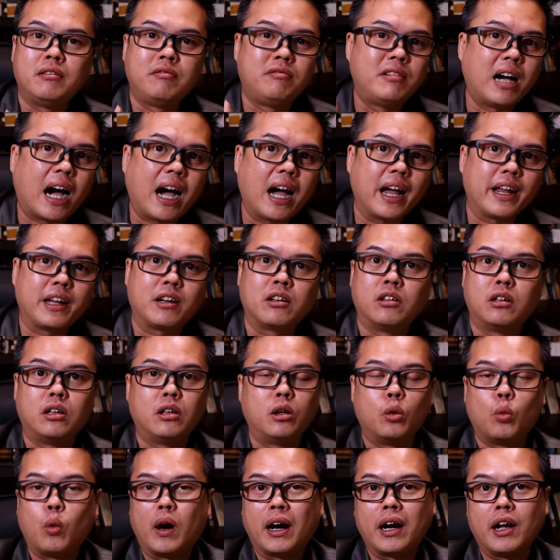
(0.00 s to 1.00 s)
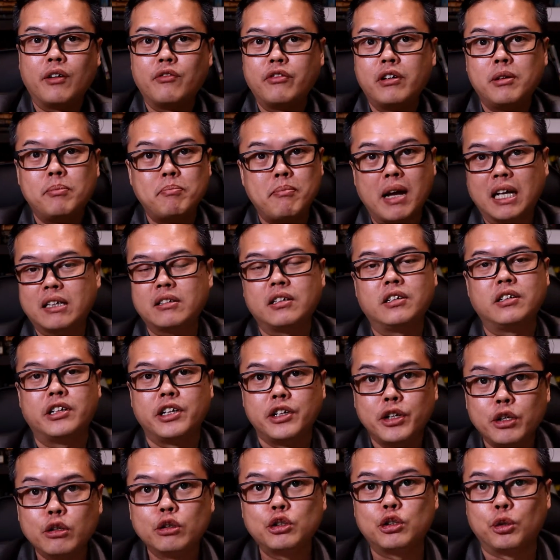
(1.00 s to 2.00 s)
dike or whatever method they
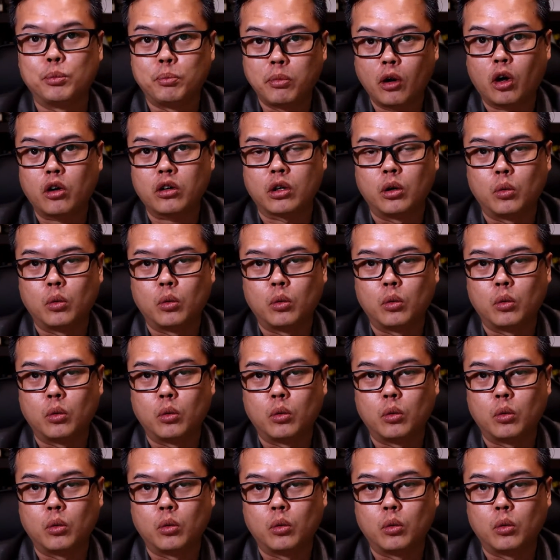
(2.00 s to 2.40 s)
use to block